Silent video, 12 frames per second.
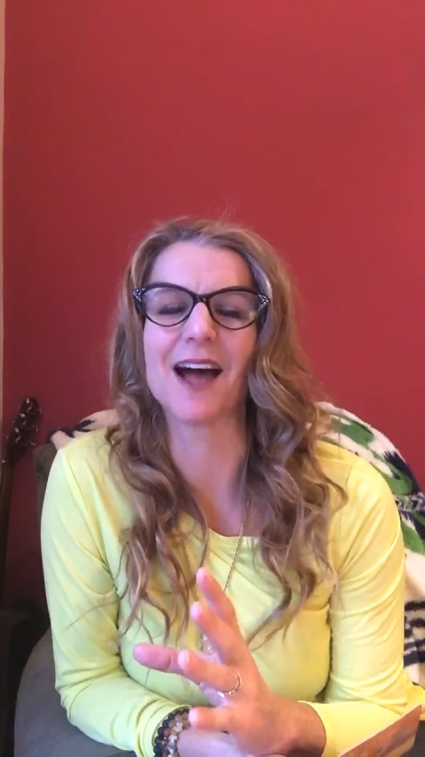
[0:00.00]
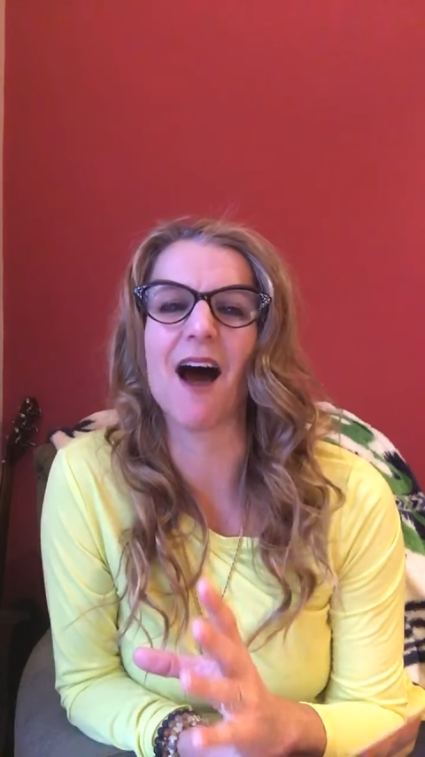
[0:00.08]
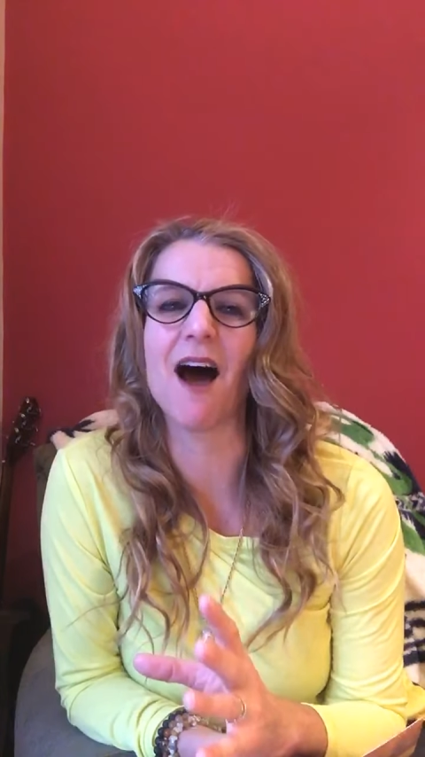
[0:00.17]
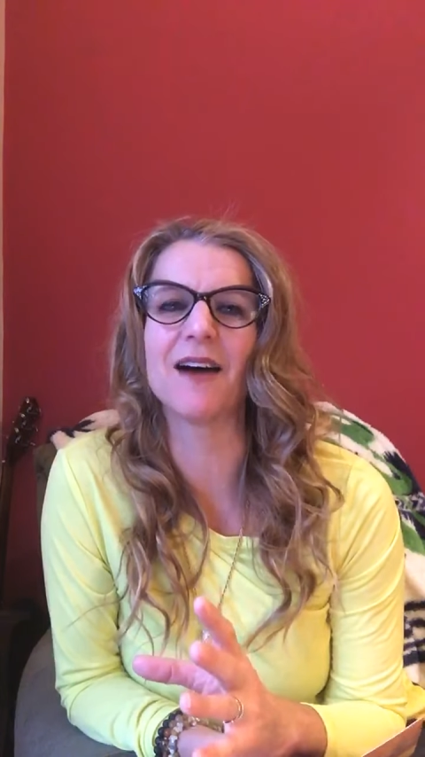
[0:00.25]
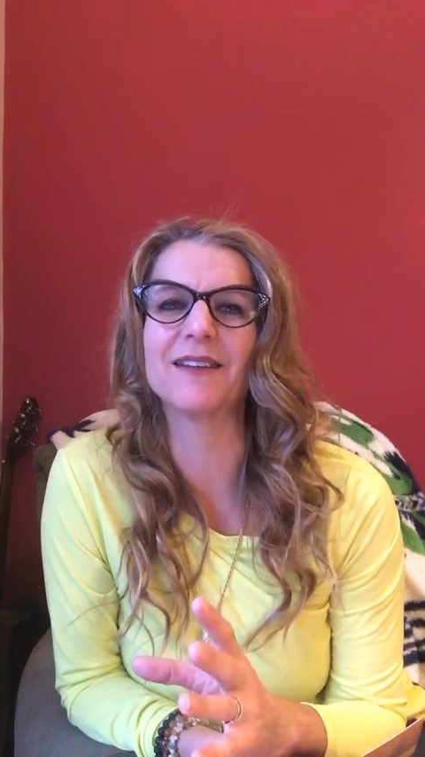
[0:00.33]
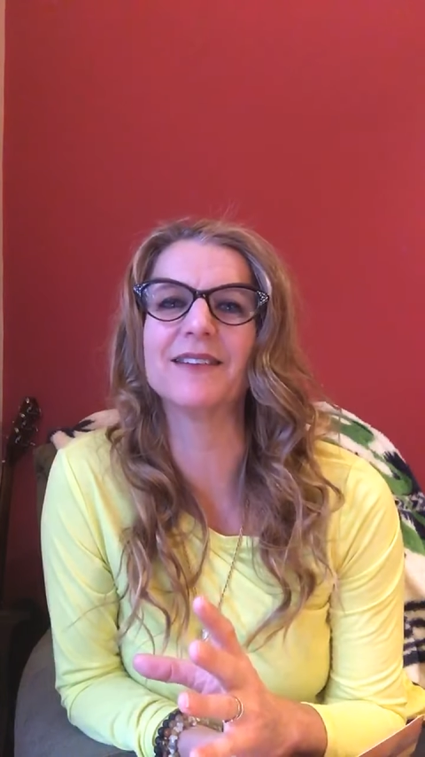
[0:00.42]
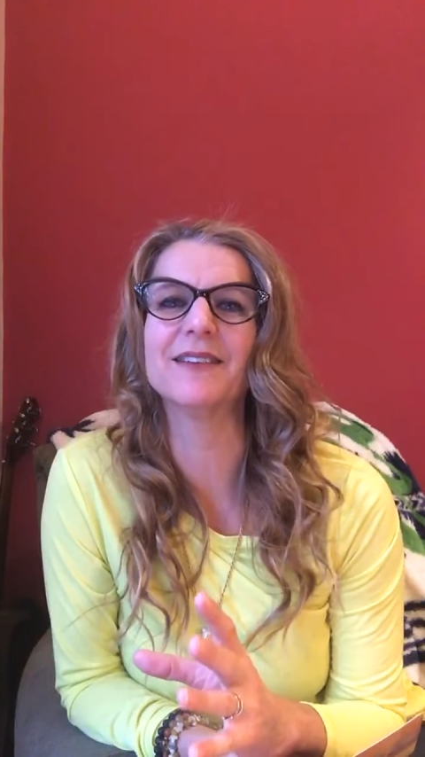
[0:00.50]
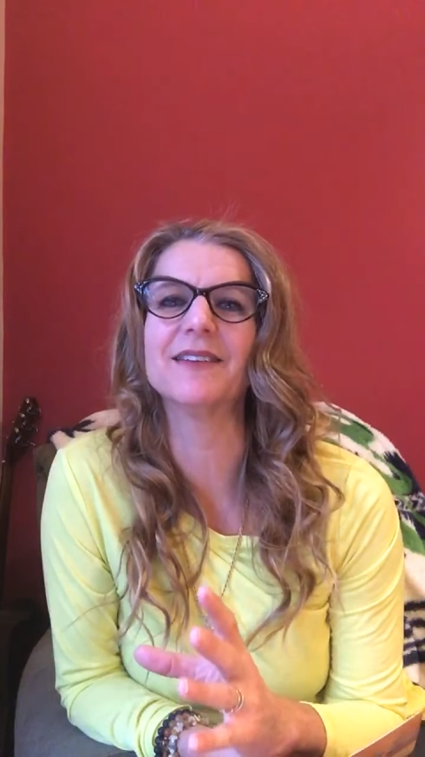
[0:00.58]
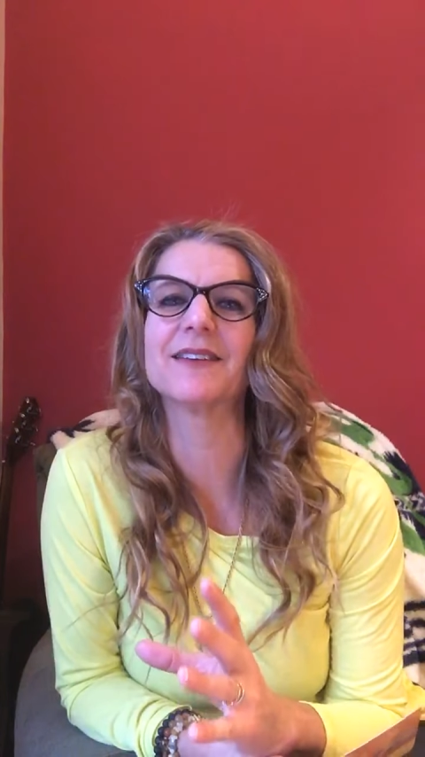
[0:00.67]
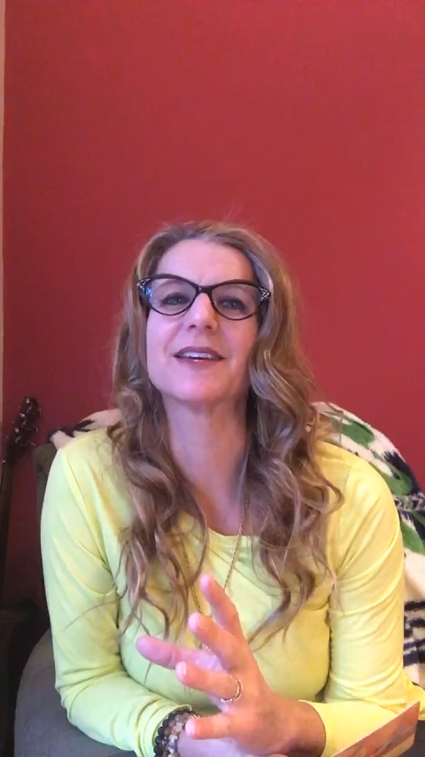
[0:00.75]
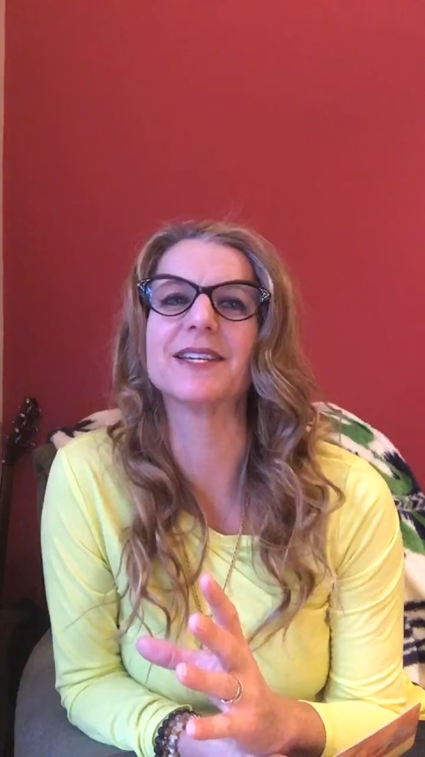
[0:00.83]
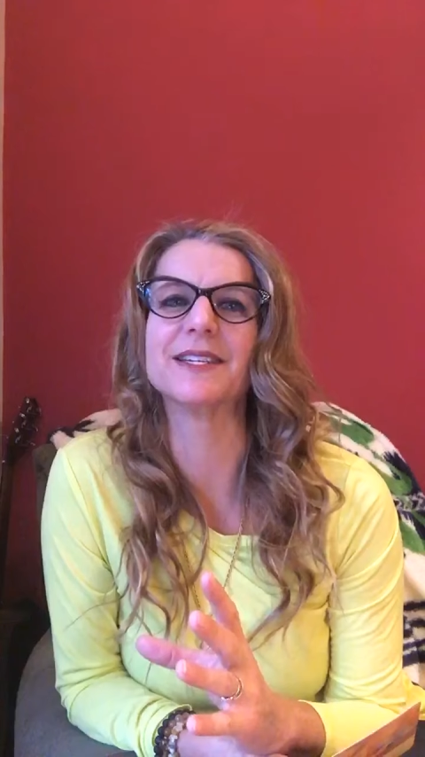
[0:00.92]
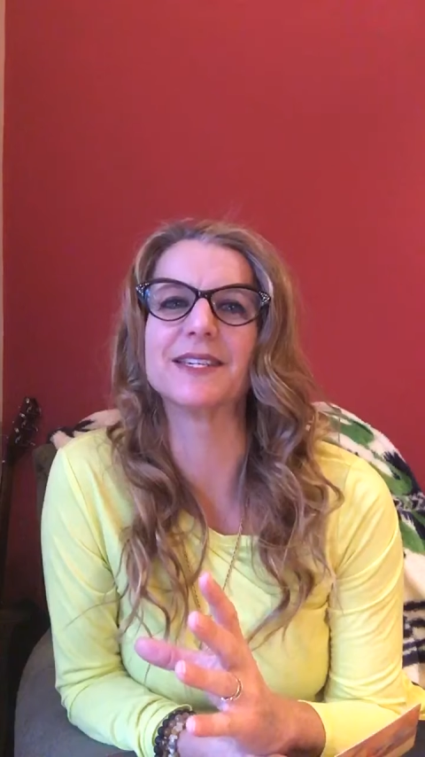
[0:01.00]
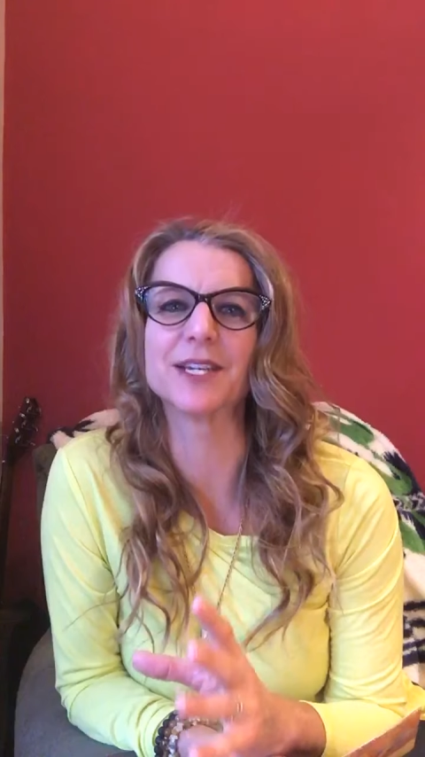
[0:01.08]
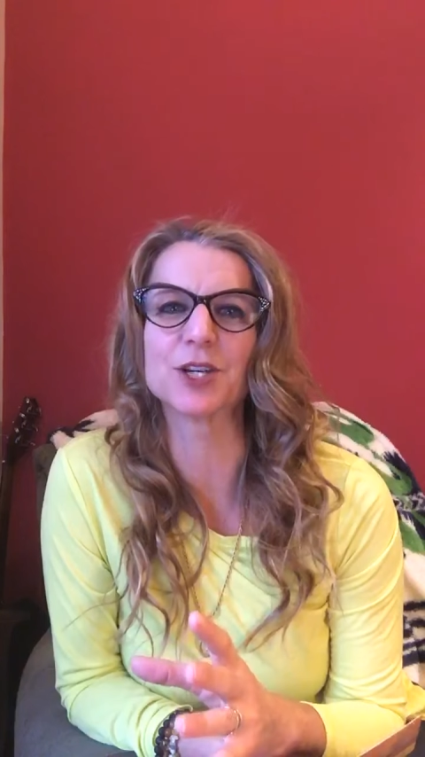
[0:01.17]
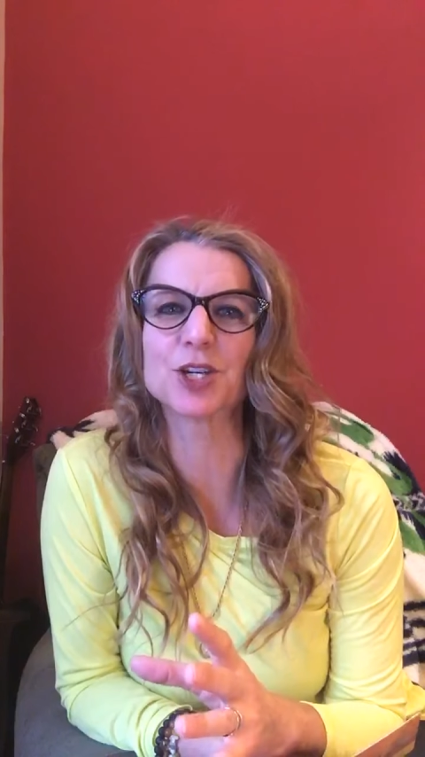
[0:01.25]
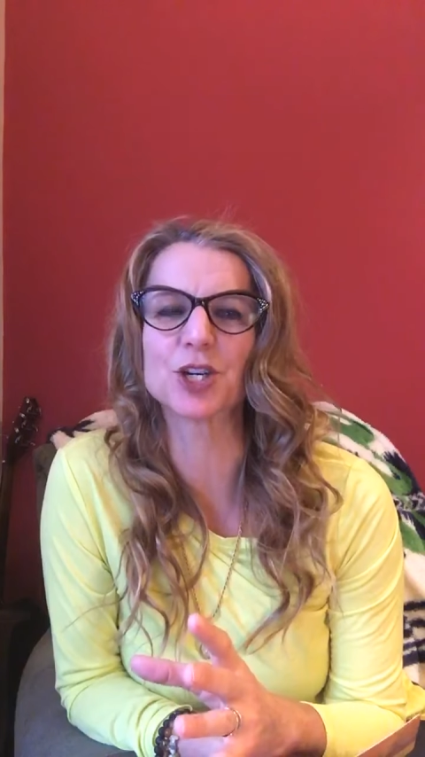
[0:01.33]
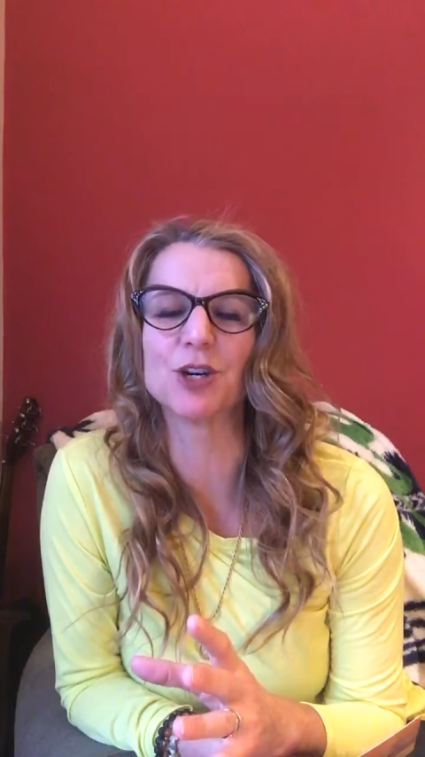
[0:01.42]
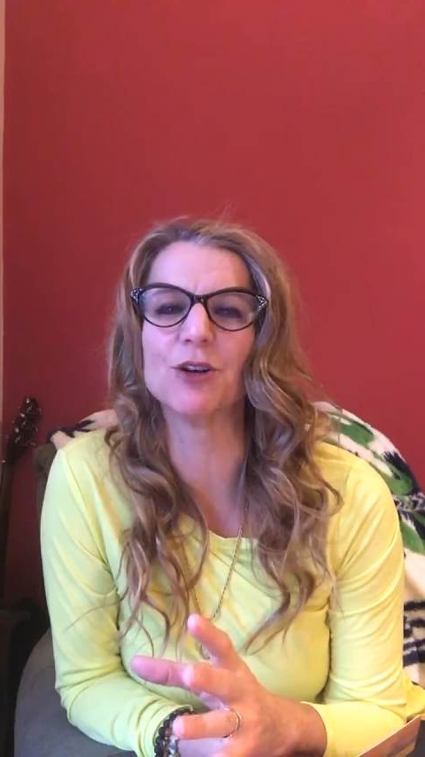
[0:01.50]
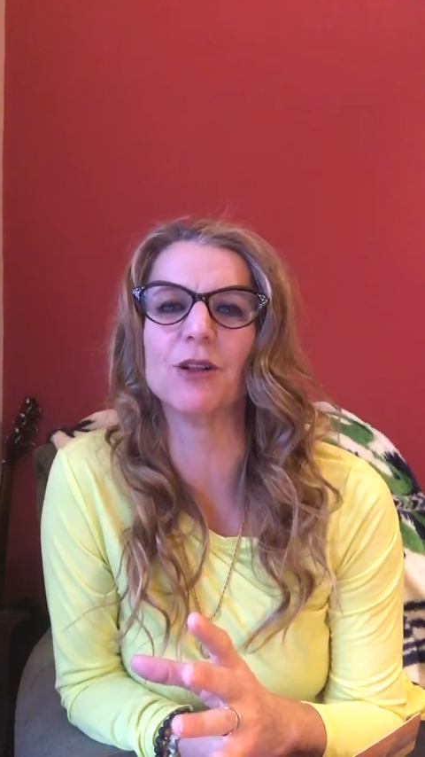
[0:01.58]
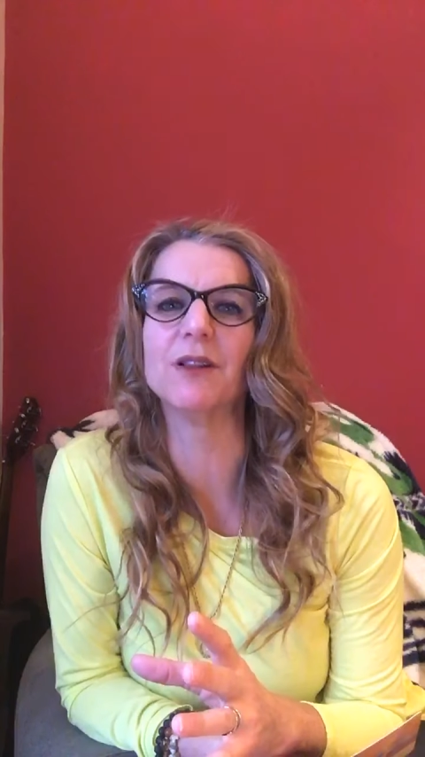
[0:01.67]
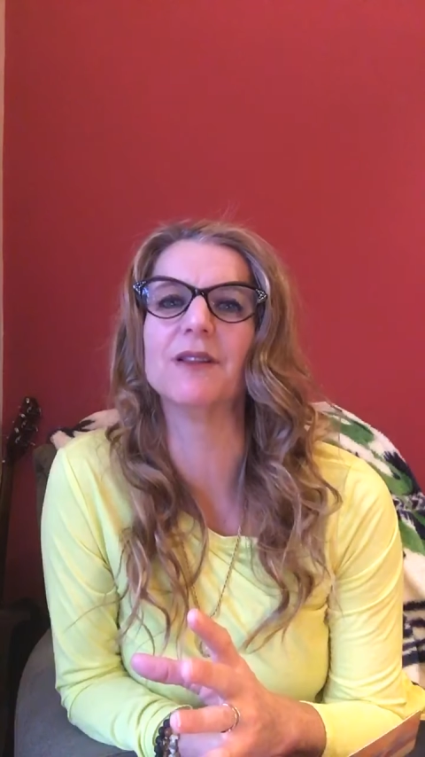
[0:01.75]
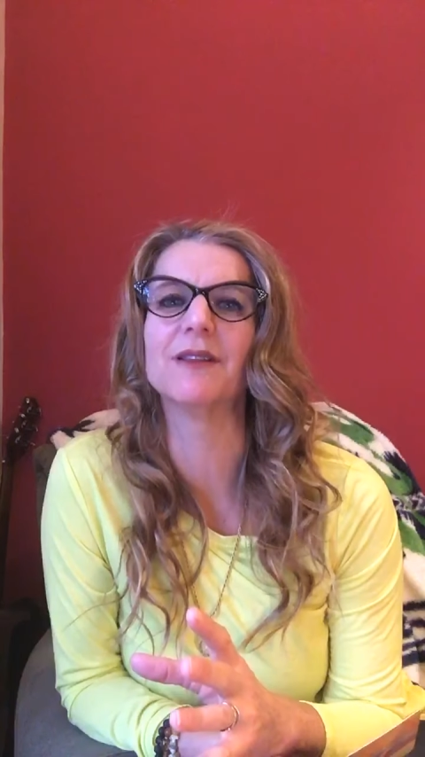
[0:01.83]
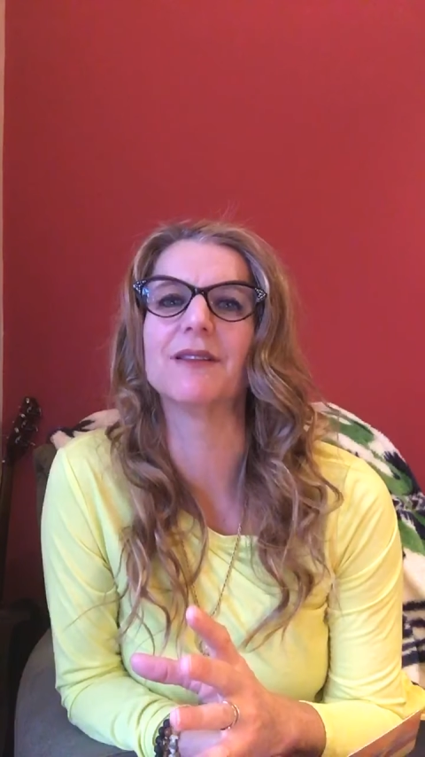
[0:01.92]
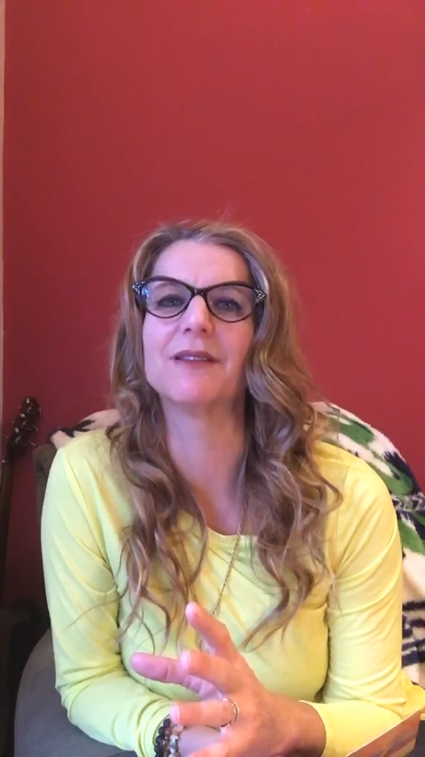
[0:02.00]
unconditional